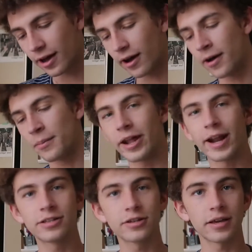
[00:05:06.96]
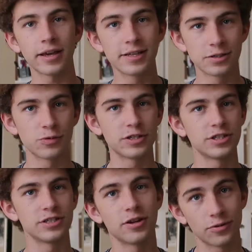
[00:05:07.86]
And I took his
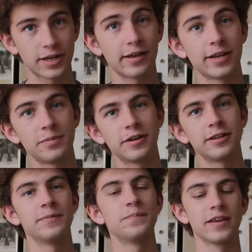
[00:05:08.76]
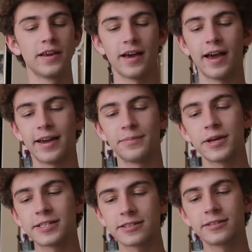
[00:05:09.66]
Widgie, don't tell anybody. And
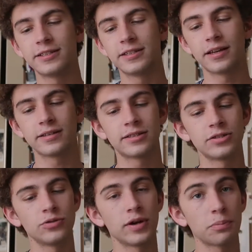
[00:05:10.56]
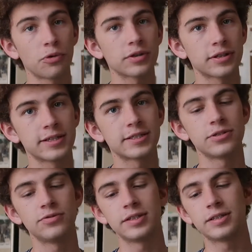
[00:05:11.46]
basically, to import this,
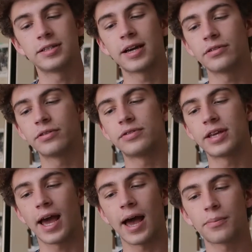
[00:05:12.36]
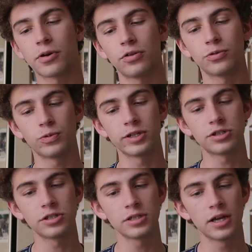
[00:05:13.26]
you need to download the app called
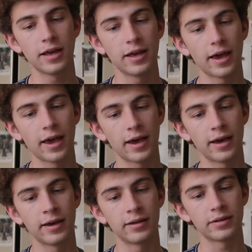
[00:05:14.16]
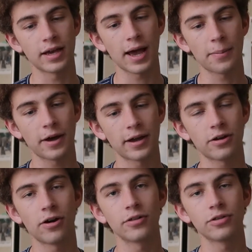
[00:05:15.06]
Widgie, and the app
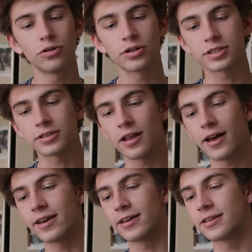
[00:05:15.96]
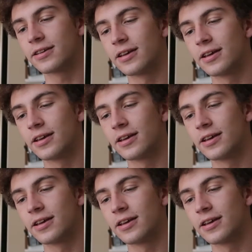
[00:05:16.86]
icon looks like